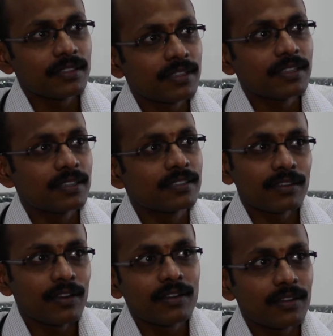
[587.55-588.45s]
he is
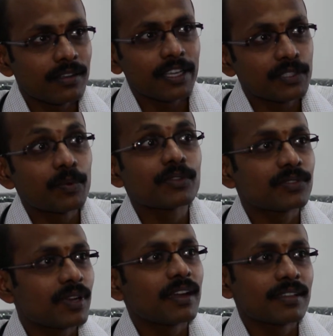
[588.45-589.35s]
not exposed
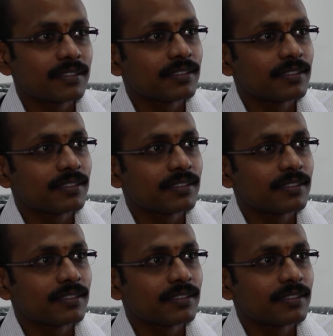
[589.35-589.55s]
to cardiac